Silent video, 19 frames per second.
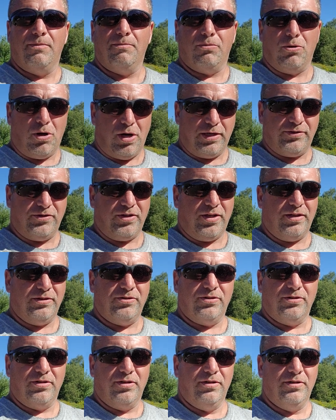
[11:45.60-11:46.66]

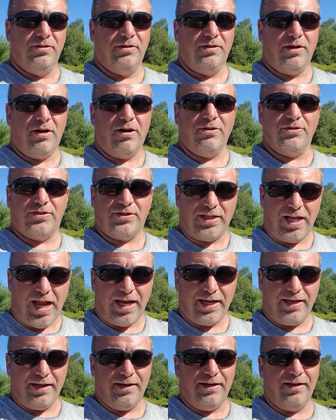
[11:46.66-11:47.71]
processed are
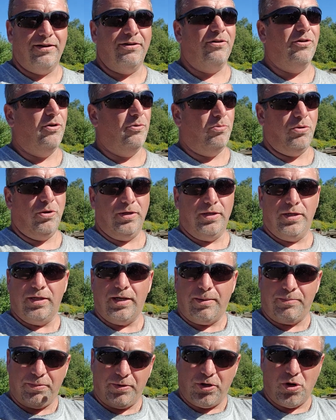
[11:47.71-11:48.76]
stacking it. They're putting it
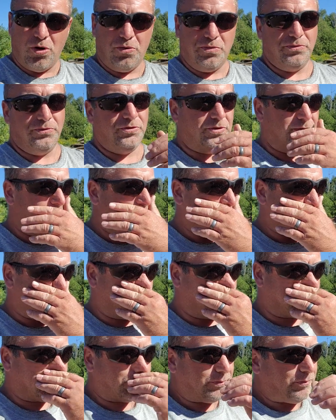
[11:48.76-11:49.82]
up in cones
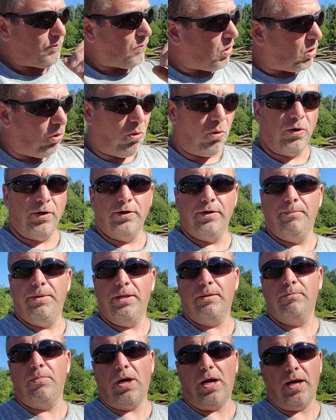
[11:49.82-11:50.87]
or into
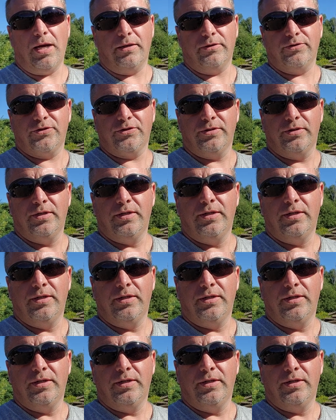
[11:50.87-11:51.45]
big piles.